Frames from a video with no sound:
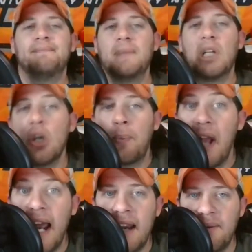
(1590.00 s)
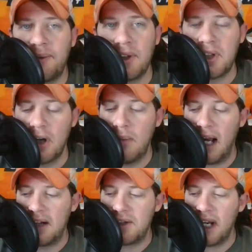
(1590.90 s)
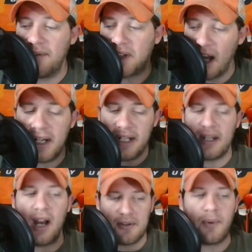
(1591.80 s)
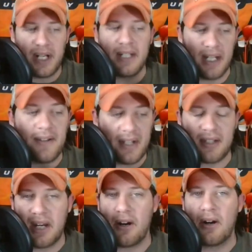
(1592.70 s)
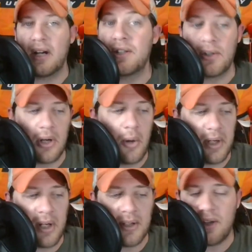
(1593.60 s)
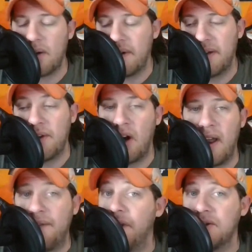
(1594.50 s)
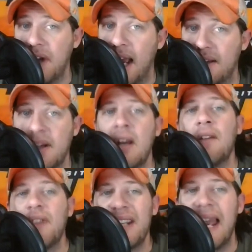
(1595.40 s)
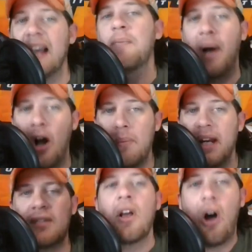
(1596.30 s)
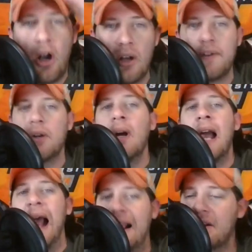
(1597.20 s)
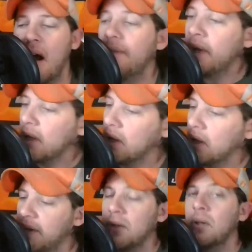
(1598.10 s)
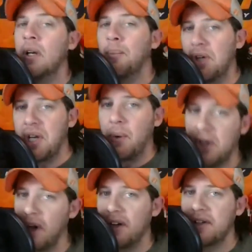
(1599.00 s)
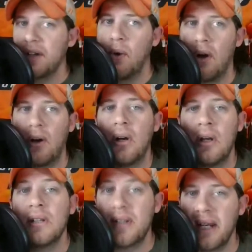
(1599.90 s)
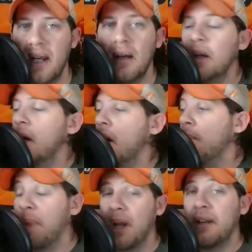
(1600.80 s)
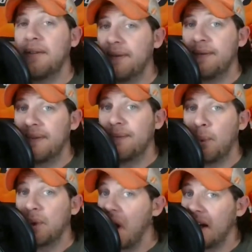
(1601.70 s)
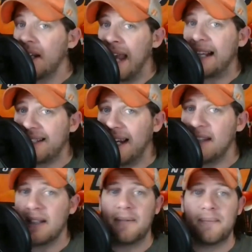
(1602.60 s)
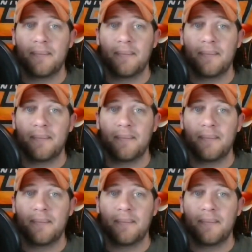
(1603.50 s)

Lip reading: You're playing for so much. If Gundy does what he did this year and he's over conservative and all that fun jazz, then yes, by all means, all of you, hats off, love you, appreciate what you've done in Stillwater, see ya. But we're talking next season.